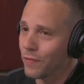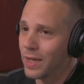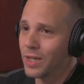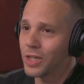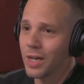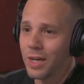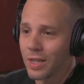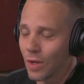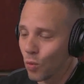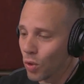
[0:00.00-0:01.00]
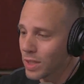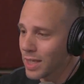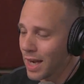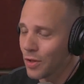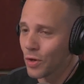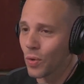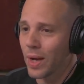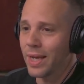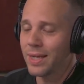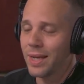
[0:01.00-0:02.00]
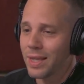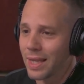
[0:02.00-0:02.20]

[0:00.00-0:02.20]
finish. They work together great.